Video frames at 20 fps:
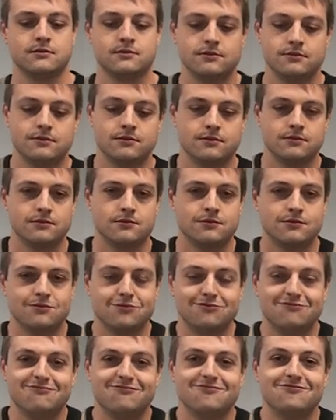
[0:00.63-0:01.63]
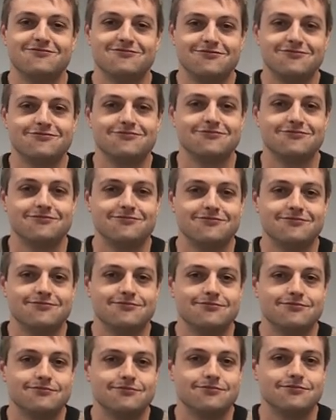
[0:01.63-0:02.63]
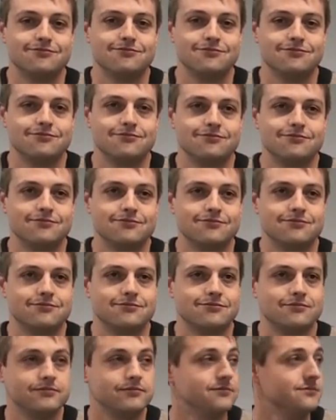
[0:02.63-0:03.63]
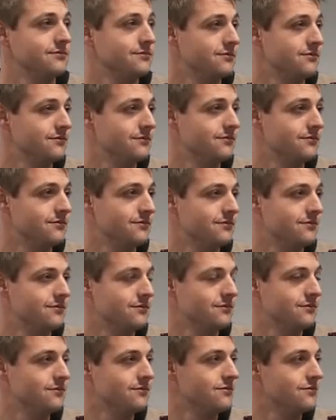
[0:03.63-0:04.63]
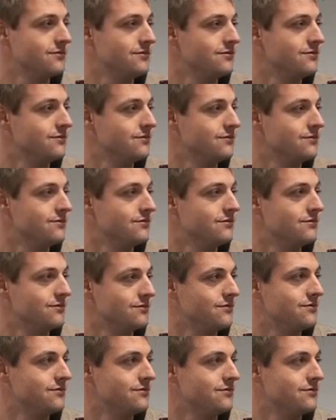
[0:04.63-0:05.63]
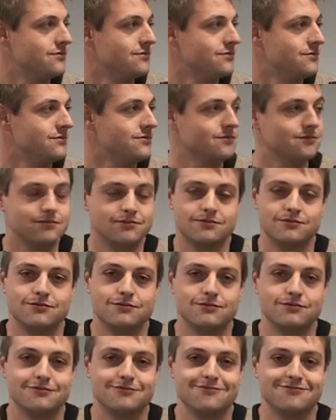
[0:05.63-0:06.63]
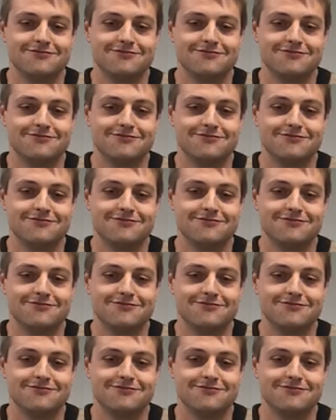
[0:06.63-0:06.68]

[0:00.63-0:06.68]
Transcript: (silent)